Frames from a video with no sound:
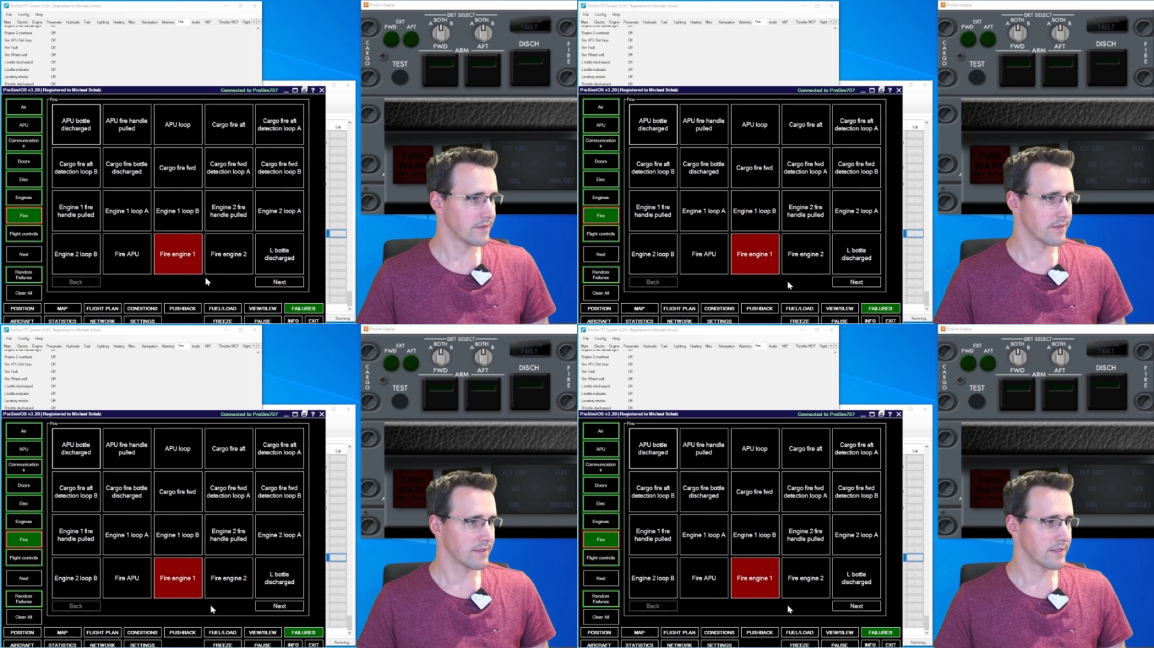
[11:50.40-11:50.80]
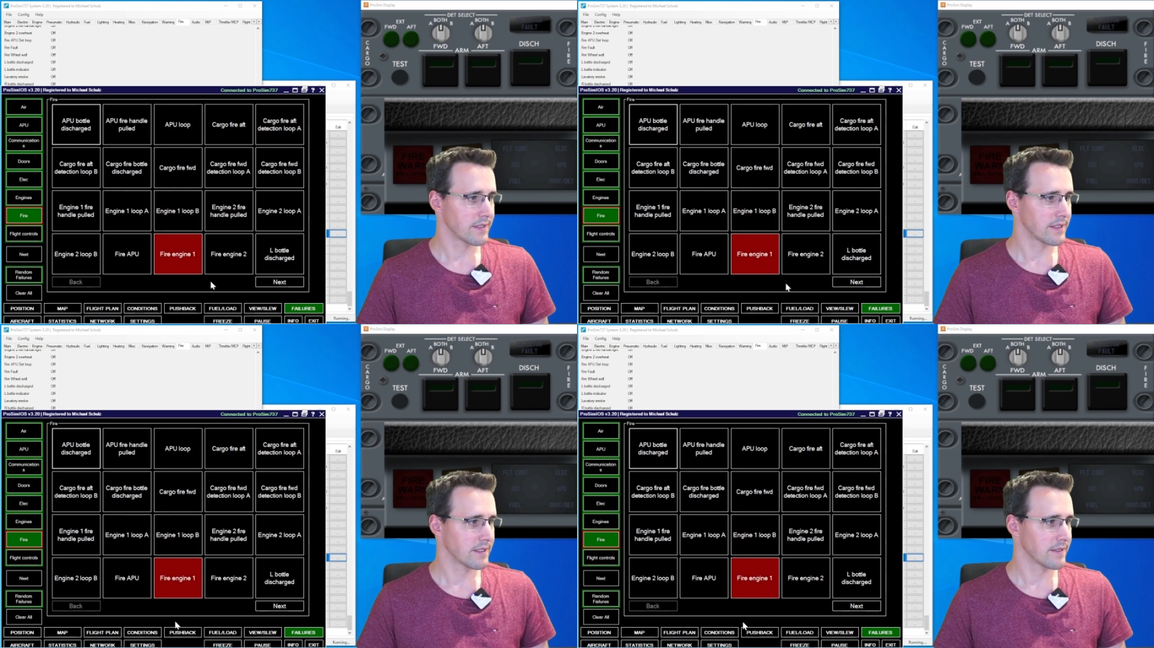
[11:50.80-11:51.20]

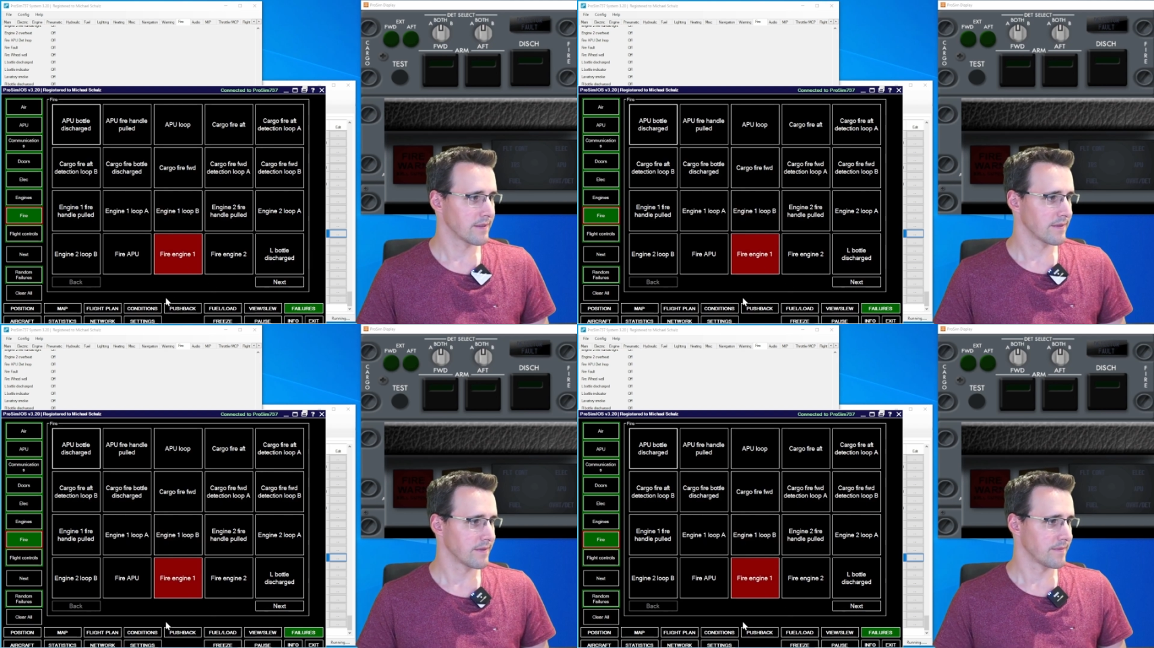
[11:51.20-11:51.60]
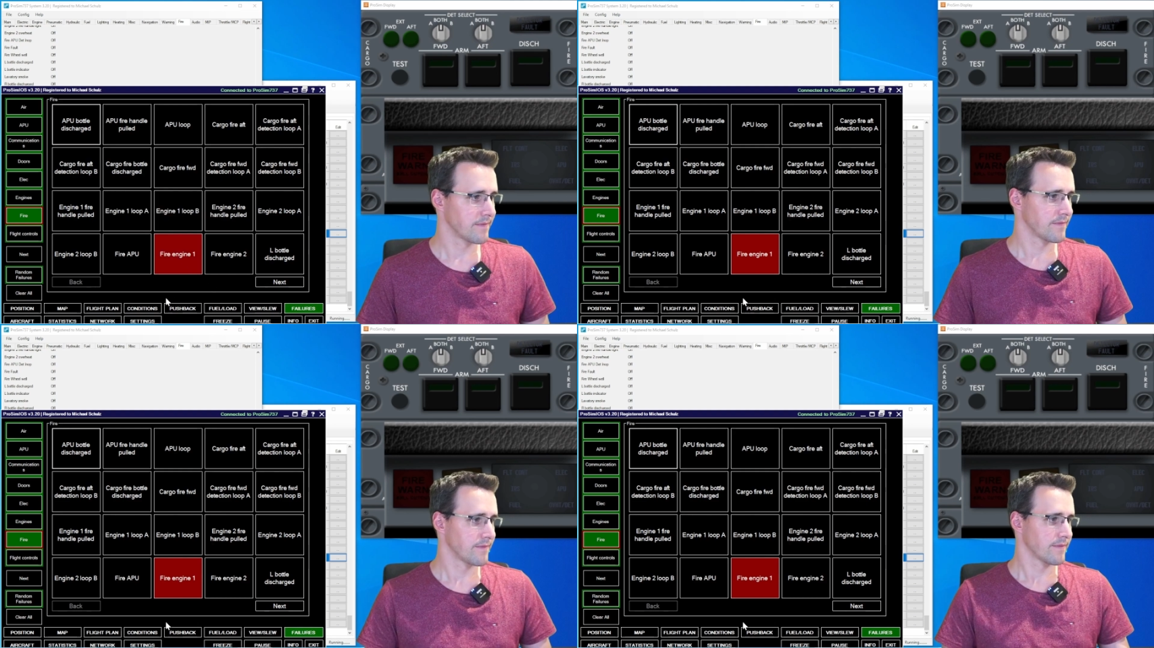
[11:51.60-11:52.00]

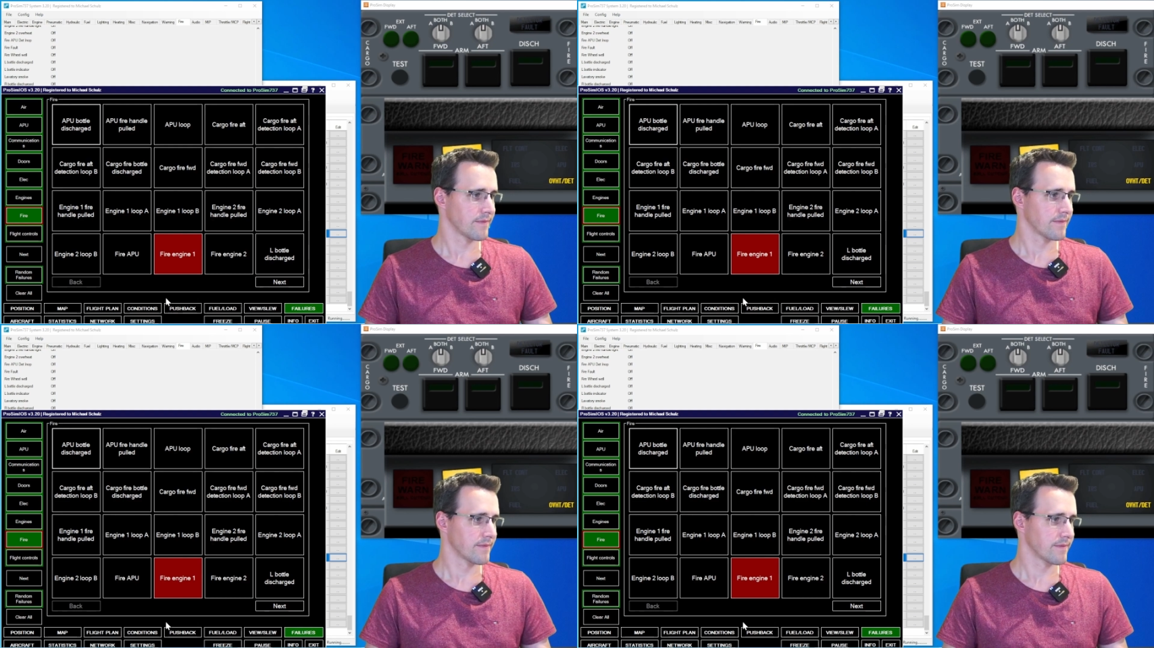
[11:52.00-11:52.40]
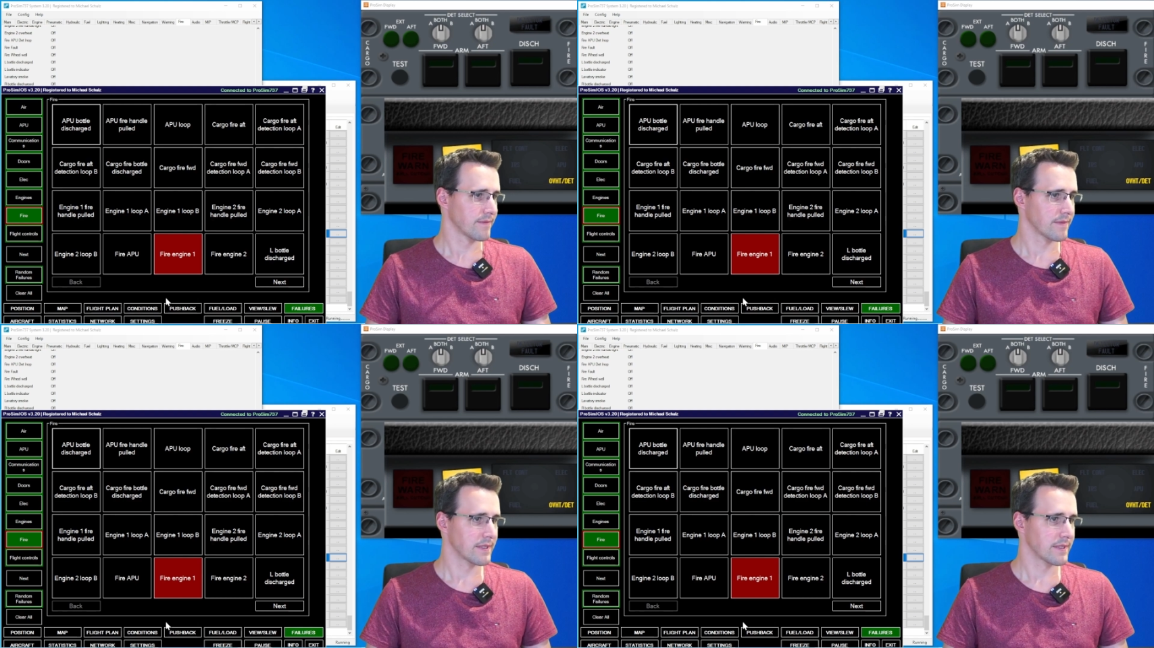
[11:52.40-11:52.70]
No one is speaking in this clip.